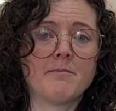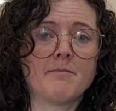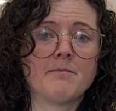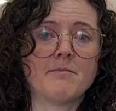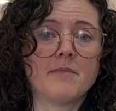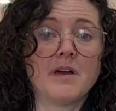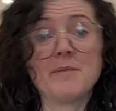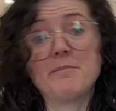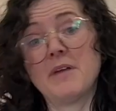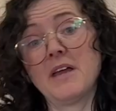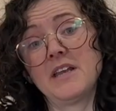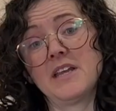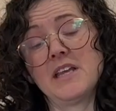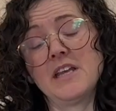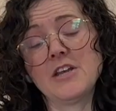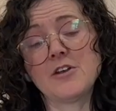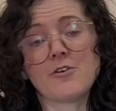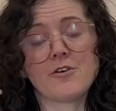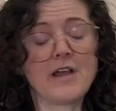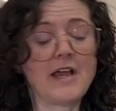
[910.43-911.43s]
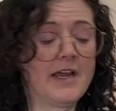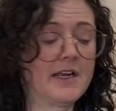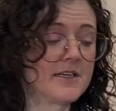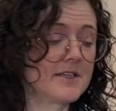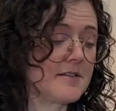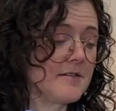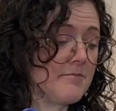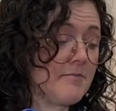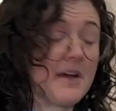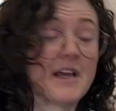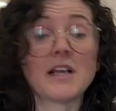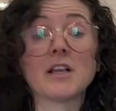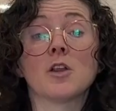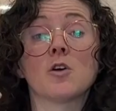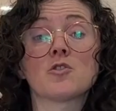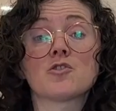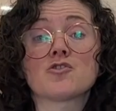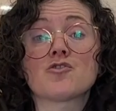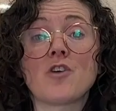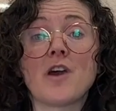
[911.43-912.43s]
my bed heater and my
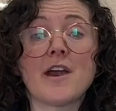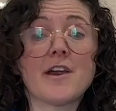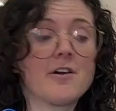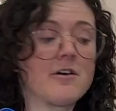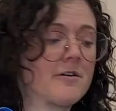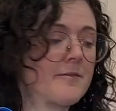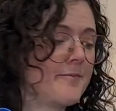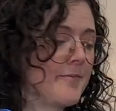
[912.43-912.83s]
clothes dryer.